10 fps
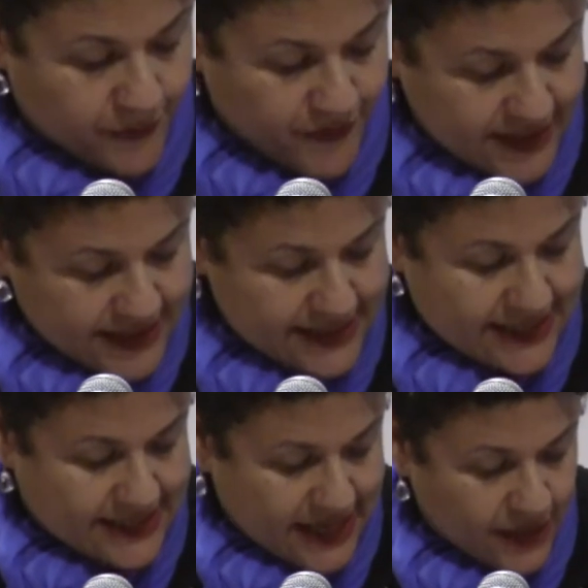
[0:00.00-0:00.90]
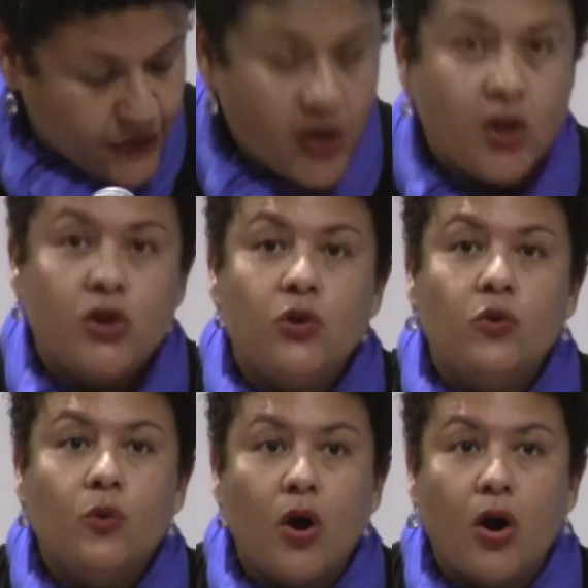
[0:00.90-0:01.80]
fit to death.
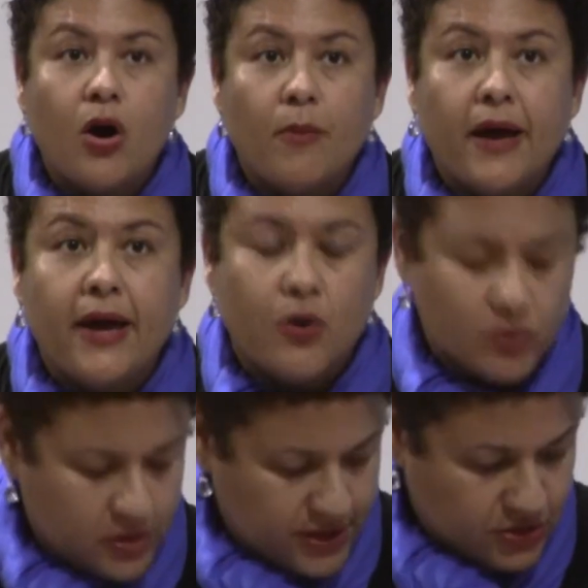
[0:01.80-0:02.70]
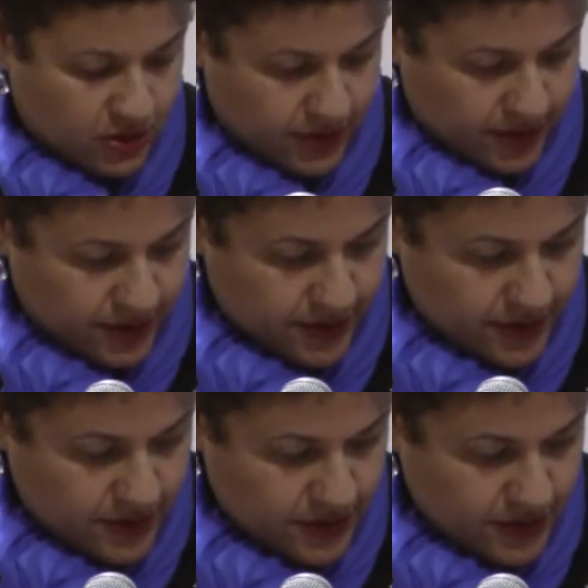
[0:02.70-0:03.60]
You are my only daughter.
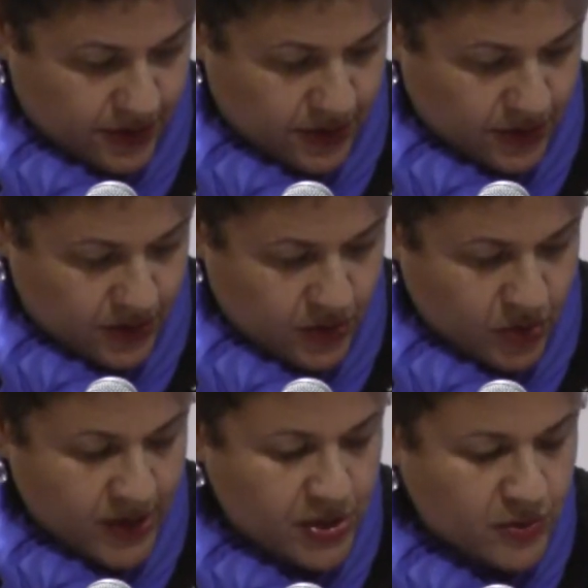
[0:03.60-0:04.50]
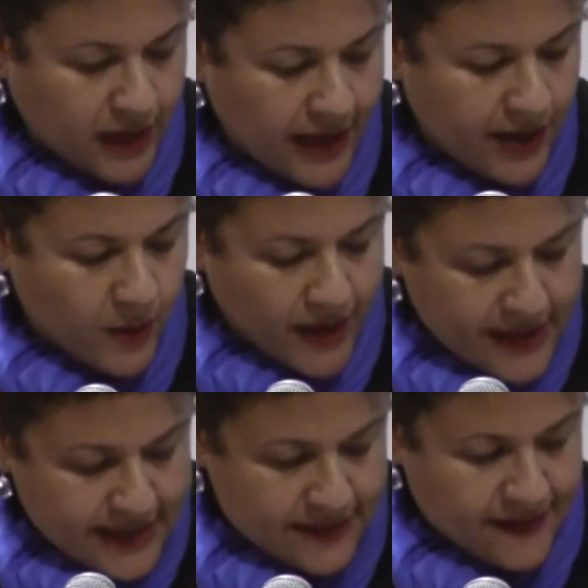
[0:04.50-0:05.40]
When you lie
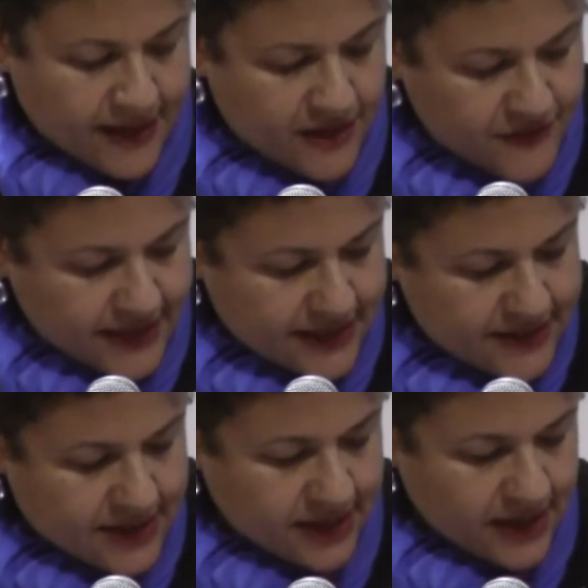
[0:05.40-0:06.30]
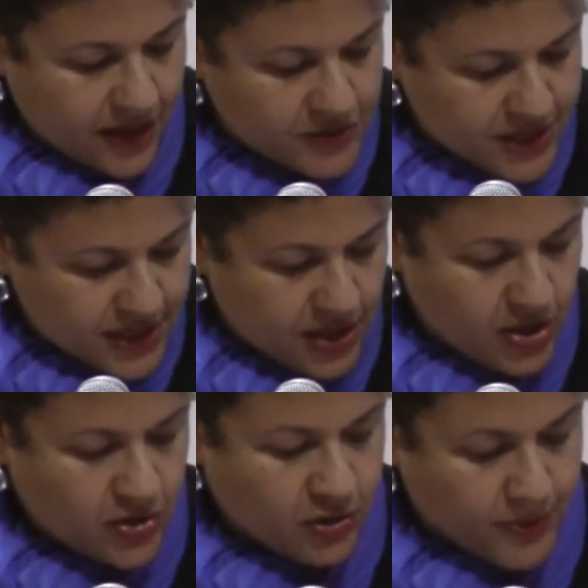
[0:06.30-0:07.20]
awake in the evenings, counting
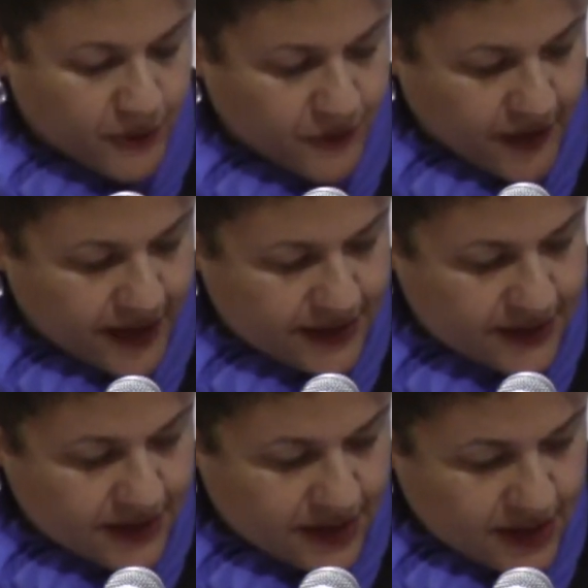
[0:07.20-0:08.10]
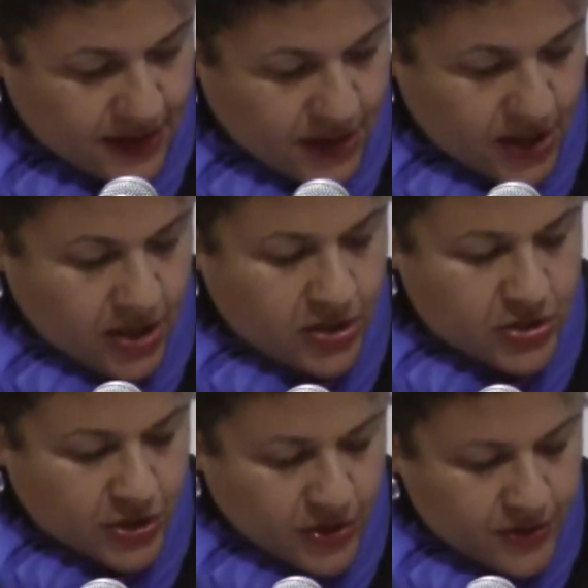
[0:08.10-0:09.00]
your birthdays,
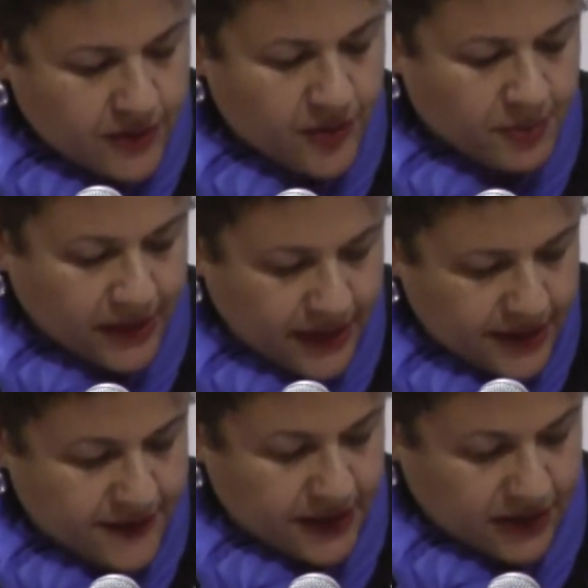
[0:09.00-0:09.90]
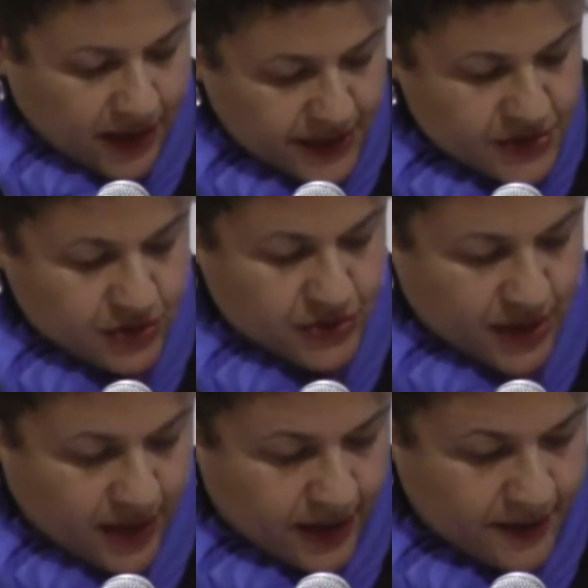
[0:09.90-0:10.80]
turn the blood that clots your
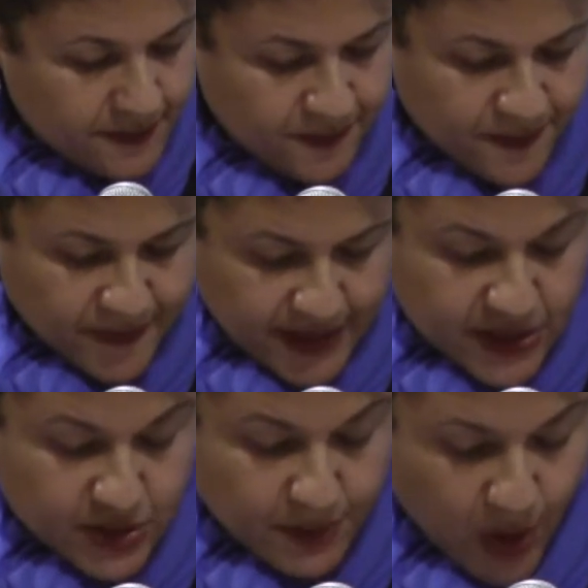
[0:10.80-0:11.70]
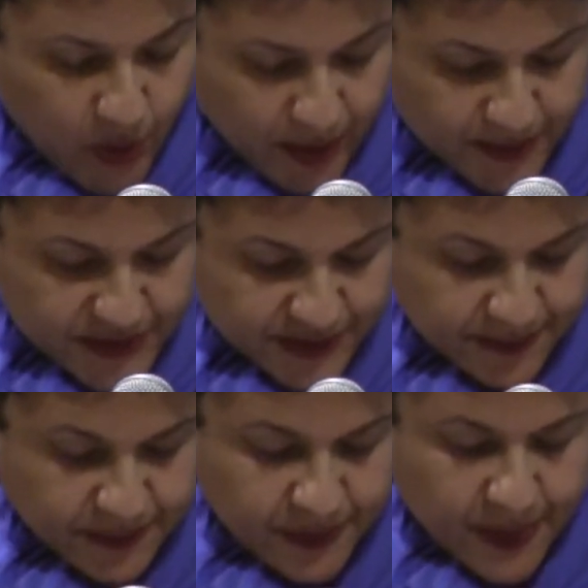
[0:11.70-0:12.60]
tongue into poems,
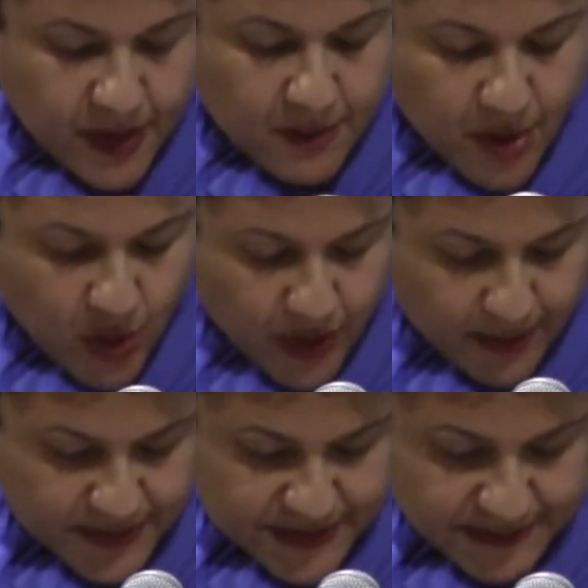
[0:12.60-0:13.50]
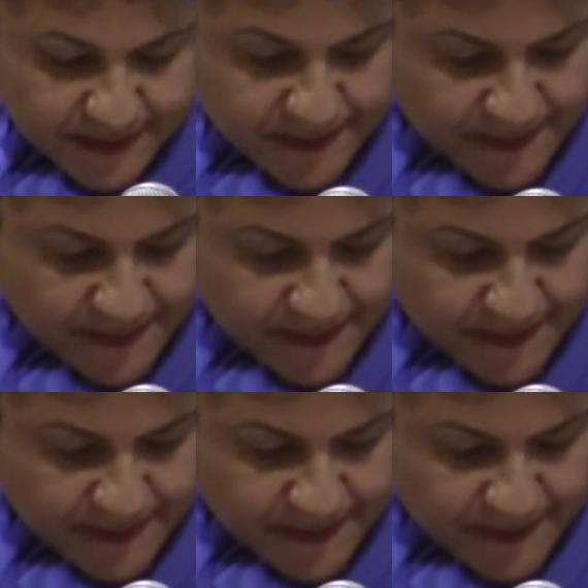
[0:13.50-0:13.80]
poems.